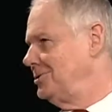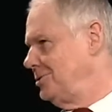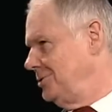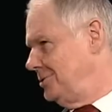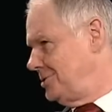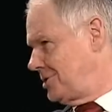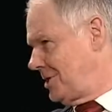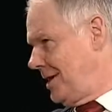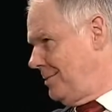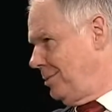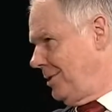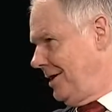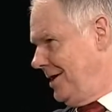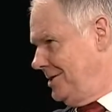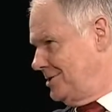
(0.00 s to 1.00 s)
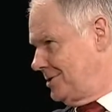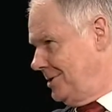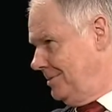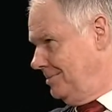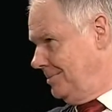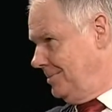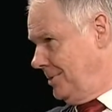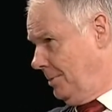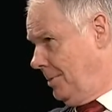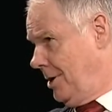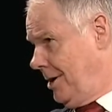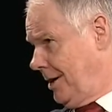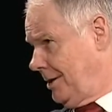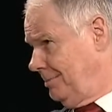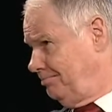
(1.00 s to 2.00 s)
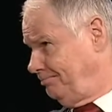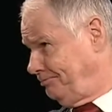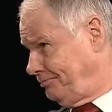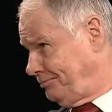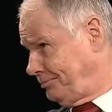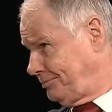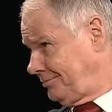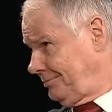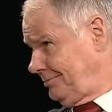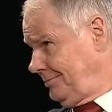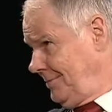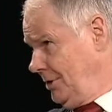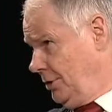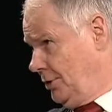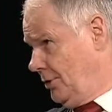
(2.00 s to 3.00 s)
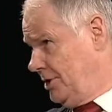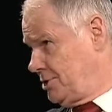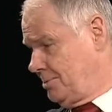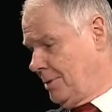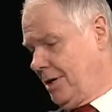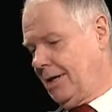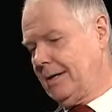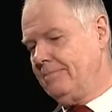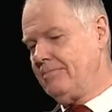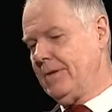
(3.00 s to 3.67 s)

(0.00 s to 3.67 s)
to stabilize the mark, the Deutschmark.